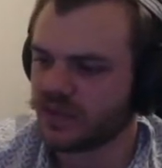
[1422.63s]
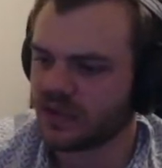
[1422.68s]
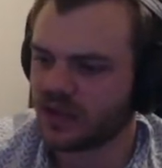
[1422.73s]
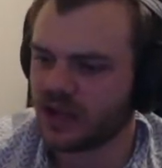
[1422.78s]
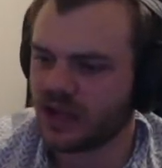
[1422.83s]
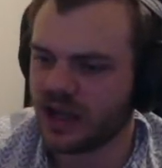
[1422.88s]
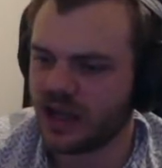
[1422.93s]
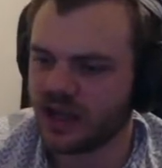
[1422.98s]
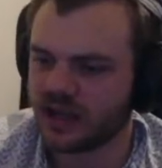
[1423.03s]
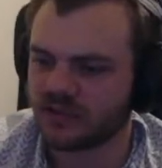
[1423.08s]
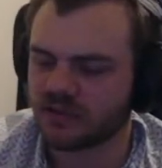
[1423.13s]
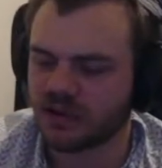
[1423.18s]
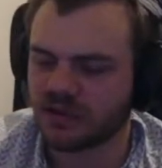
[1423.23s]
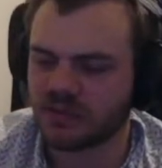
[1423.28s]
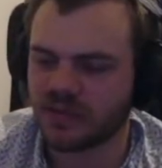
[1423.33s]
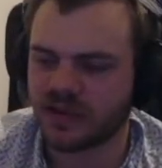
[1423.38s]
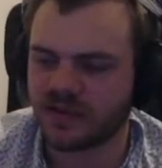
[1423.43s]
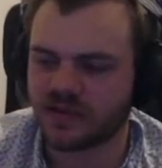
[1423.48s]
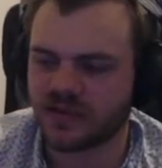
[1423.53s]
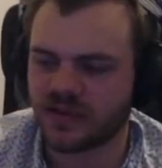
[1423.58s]
and one of
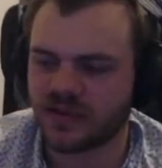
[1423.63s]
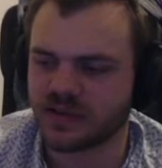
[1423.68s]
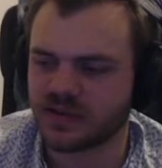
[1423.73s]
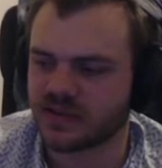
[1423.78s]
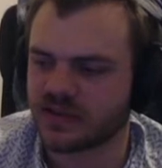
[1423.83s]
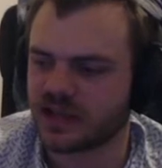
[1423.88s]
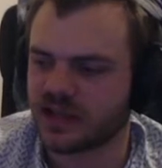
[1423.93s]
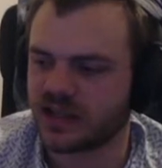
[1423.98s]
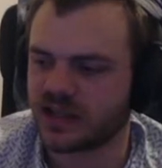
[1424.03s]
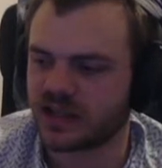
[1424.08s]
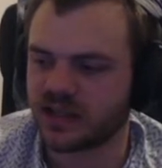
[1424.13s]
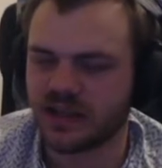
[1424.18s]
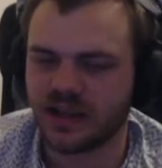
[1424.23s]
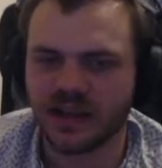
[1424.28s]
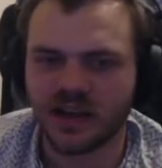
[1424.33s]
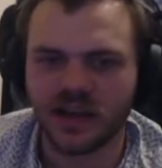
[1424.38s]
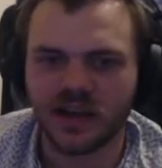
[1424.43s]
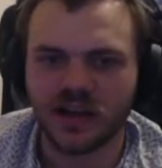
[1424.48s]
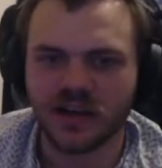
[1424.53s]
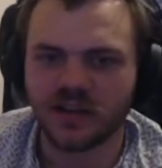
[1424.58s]
my friends is like,
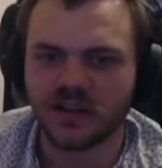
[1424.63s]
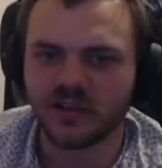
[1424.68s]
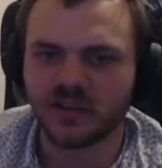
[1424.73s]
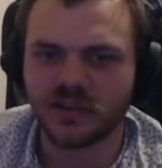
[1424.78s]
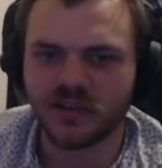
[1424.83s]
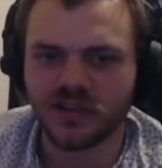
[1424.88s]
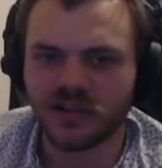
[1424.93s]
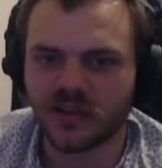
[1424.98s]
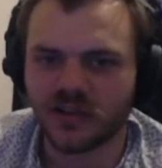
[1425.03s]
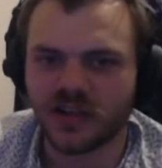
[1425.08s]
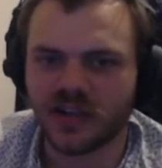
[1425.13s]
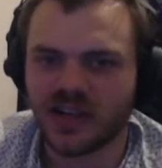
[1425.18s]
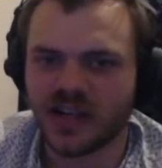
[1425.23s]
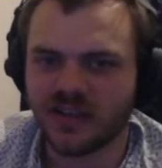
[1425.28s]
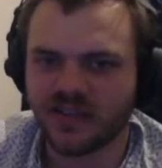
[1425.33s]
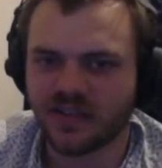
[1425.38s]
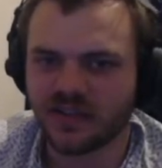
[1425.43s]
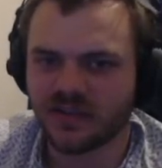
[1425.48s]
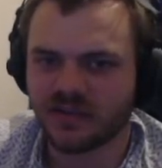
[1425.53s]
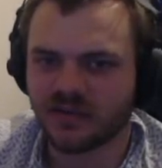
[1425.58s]
dude, did
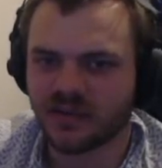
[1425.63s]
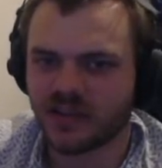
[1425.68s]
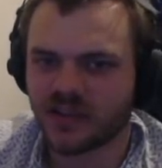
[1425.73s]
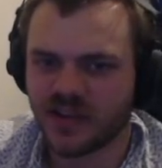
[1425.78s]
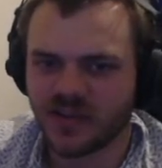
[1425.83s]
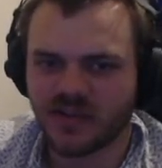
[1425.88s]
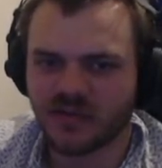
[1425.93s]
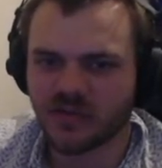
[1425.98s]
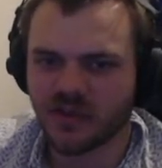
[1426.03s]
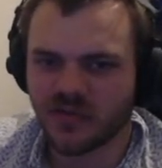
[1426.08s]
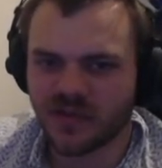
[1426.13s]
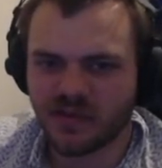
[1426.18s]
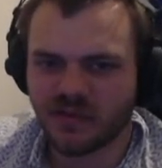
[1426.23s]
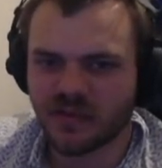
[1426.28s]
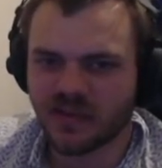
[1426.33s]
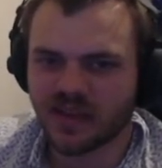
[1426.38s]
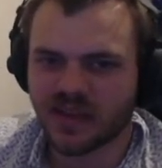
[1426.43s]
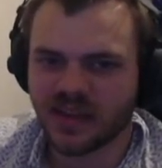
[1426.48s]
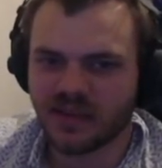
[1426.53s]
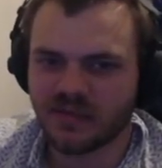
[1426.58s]
you even move in
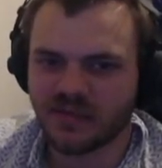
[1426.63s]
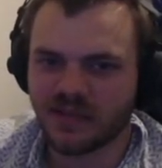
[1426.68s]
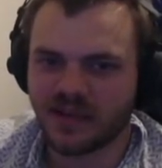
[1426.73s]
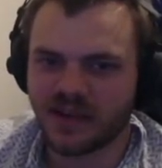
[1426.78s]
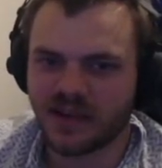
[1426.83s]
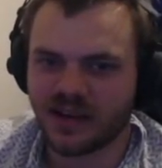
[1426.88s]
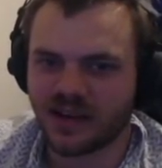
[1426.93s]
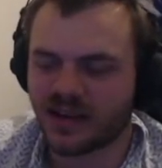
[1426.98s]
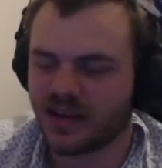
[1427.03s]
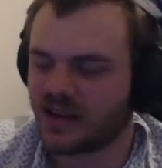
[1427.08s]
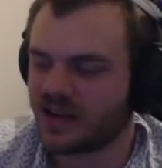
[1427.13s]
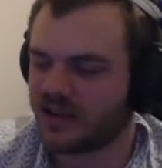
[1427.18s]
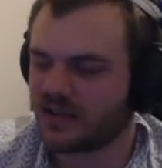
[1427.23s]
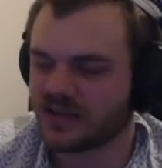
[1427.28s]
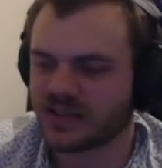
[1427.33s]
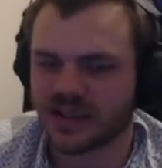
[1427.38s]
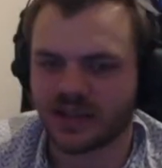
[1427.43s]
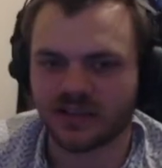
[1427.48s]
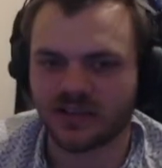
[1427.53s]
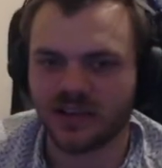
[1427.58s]
with him? And I
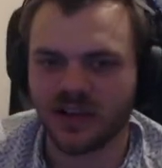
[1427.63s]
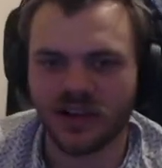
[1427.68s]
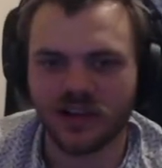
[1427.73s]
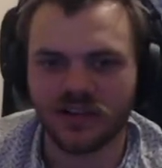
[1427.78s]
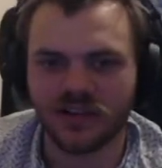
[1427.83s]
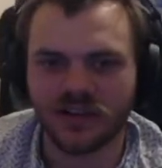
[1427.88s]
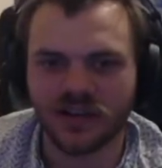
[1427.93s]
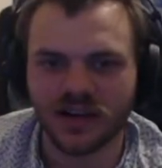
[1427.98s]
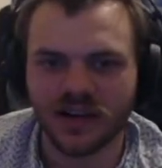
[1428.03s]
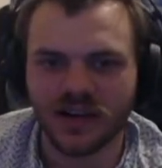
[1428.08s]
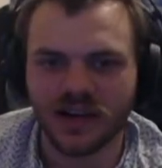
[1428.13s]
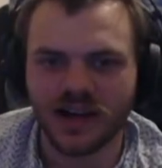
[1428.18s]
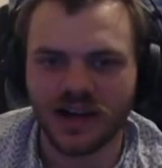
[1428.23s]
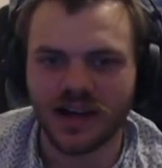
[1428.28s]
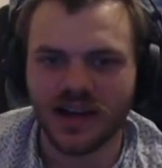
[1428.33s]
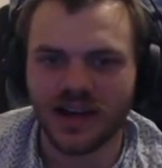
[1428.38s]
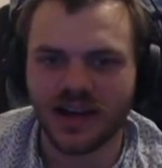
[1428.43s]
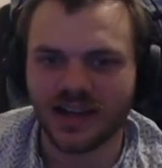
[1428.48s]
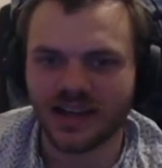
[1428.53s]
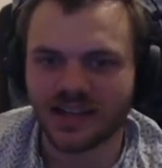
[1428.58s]
was like, no.
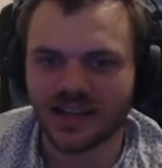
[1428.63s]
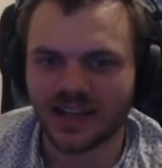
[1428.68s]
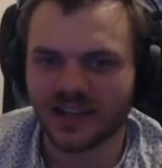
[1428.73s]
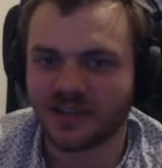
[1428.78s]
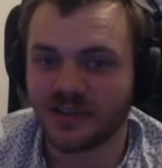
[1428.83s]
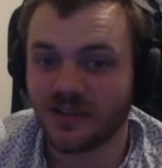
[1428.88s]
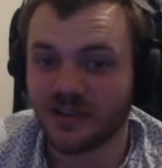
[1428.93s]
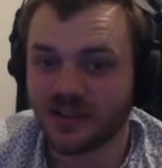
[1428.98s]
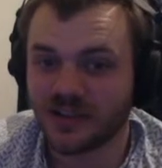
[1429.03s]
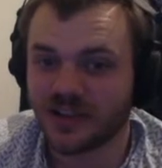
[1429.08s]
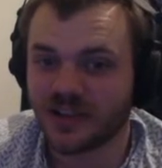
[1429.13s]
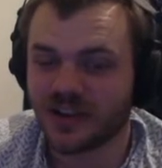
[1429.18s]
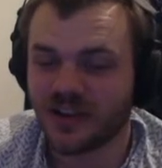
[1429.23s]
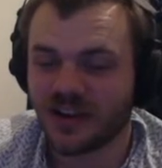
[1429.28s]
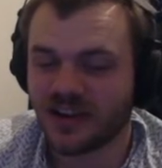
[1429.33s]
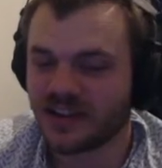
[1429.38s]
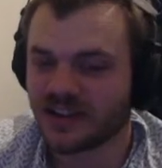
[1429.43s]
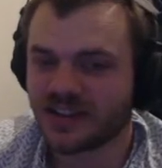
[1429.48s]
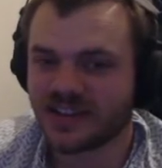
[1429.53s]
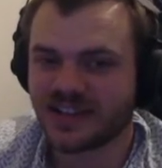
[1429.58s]
And he's like, dude, you
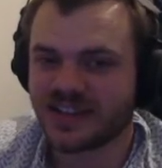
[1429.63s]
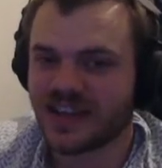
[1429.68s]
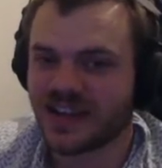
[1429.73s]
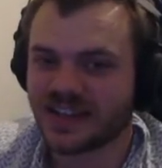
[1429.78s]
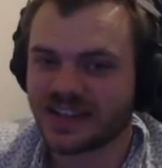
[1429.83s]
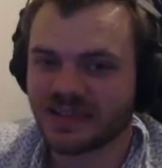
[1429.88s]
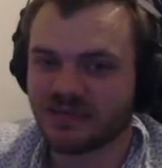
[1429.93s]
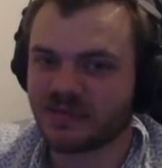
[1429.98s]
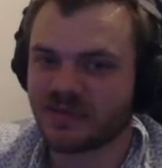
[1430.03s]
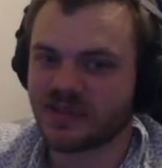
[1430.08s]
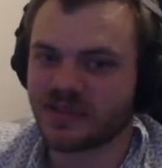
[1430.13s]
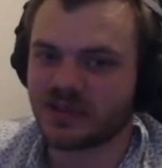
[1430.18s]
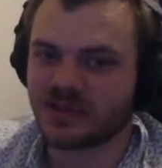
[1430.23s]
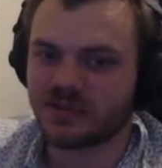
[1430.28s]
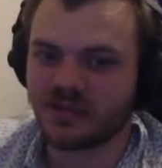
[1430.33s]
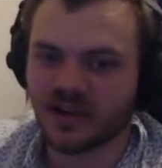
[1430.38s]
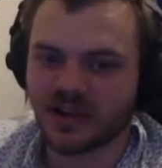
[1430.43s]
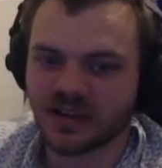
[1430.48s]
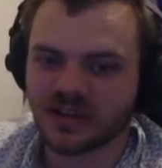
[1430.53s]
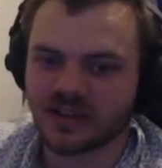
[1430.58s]
can't just take someone's
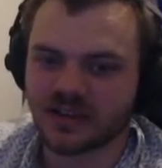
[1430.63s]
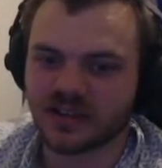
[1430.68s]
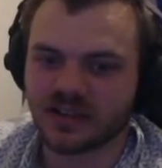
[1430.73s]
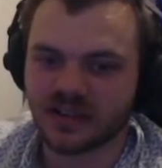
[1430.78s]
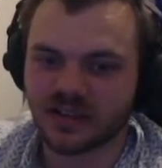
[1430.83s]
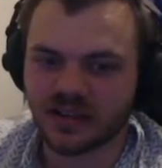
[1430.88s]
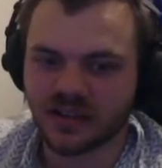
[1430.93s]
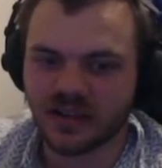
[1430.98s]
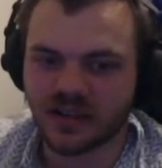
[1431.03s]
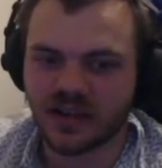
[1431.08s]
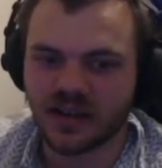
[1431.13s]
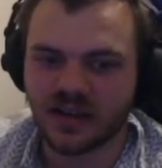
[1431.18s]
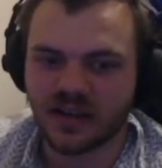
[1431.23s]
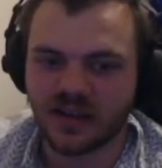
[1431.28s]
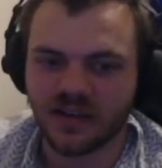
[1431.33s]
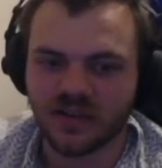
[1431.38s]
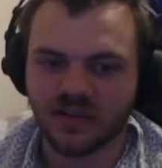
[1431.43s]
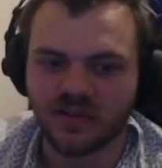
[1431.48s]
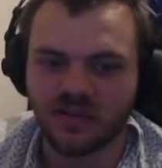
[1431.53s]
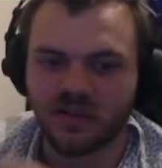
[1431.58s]
deposit
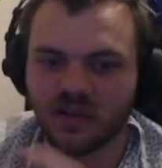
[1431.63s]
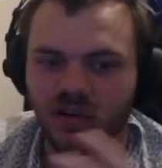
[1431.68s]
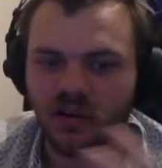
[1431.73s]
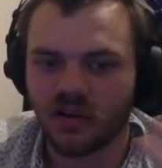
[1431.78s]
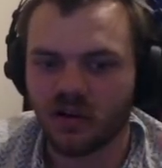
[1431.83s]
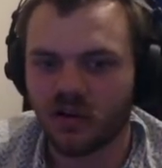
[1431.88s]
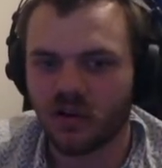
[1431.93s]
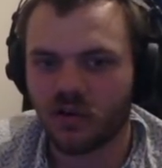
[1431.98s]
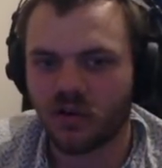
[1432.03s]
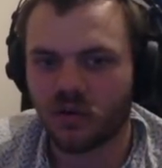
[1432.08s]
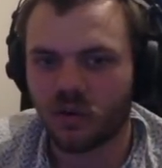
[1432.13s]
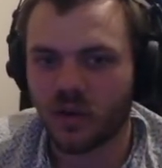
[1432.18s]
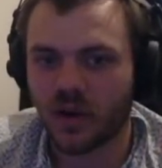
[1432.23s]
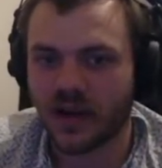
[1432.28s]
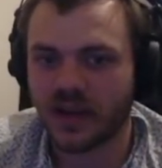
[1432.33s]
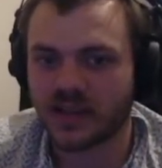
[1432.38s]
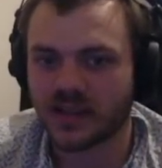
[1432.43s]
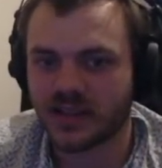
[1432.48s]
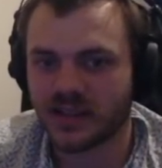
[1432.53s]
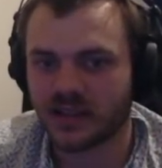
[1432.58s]
for
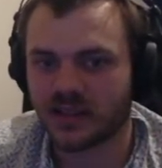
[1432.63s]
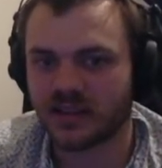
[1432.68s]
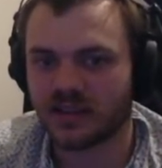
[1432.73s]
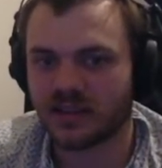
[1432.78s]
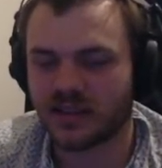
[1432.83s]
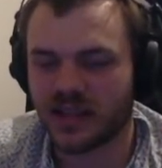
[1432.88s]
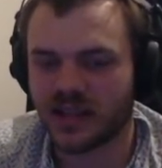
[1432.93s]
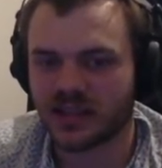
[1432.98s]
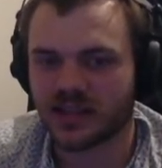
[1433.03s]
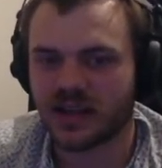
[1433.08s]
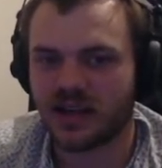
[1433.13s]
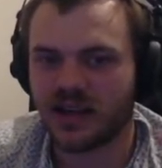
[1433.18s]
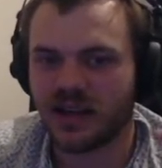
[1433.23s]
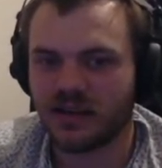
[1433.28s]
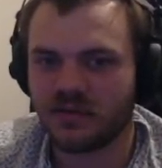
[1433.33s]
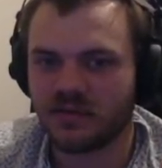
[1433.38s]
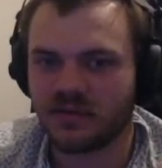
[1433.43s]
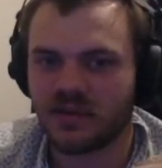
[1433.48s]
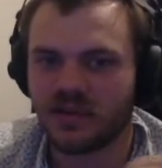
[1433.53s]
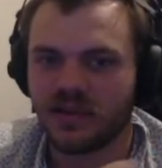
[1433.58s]
wasting their
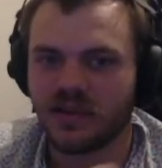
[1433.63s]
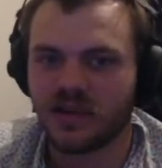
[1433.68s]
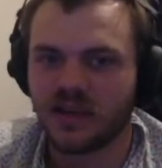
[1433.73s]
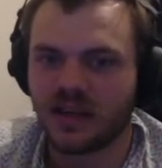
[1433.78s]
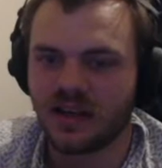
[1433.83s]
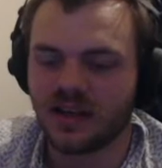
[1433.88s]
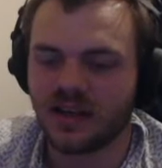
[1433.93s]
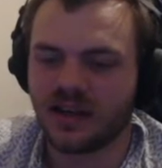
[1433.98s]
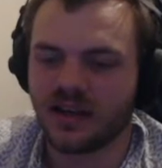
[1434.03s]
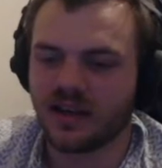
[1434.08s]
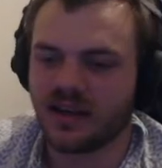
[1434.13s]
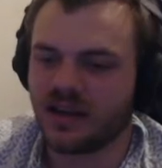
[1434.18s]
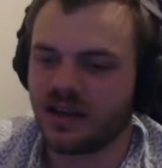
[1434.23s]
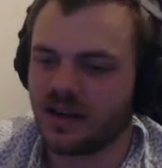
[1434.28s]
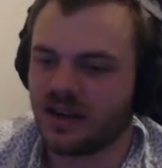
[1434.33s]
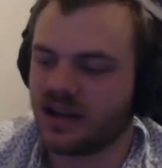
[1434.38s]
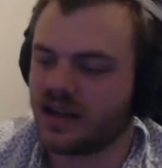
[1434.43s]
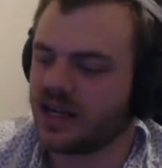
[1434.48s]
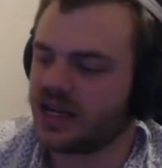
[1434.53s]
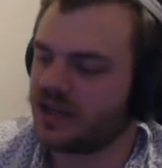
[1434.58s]
time.
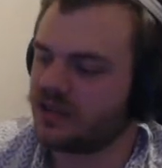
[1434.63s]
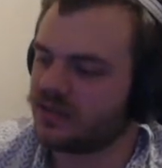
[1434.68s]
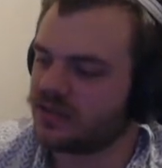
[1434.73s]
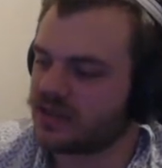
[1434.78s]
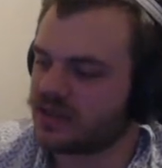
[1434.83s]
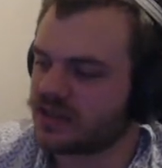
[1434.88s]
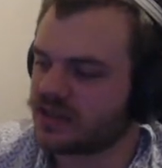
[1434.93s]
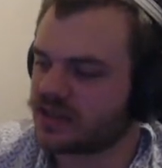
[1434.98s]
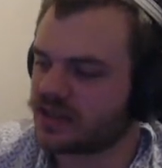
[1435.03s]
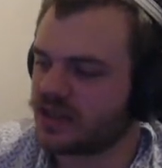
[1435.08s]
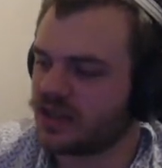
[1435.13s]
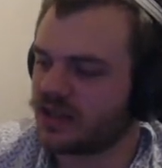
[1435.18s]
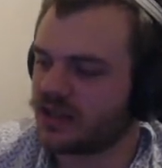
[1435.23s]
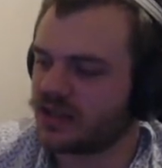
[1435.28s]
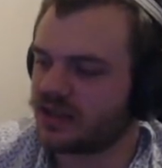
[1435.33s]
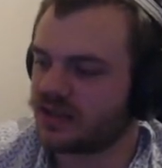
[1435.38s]
And I was just like,